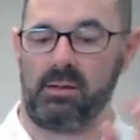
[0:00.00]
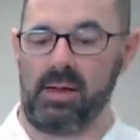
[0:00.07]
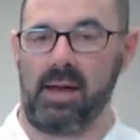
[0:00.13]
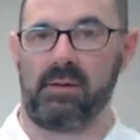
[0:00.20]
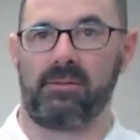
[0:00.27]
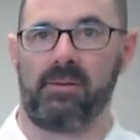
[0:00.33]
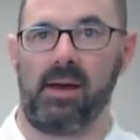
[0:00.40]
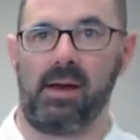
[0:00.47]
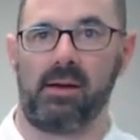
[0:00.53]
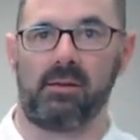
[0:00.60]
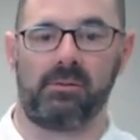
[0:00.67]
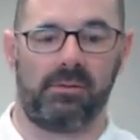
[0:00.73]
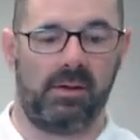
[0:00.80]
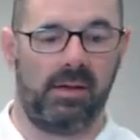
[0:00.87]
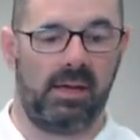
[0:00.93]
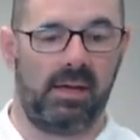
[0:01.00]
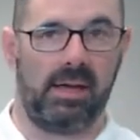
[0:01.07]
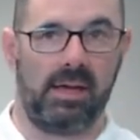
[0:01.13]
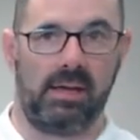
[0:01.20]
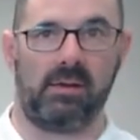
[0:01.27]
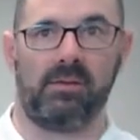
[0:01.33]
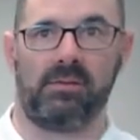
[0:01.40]
that valve
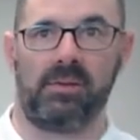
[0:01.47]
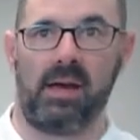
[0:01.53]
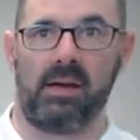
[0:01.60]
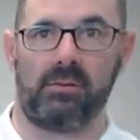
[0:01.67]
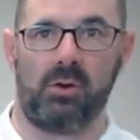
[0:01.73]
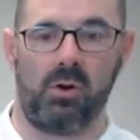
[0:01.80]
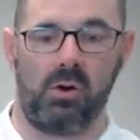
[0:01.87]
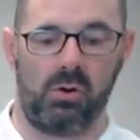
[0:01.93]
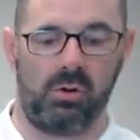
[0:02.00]
and the valve hole.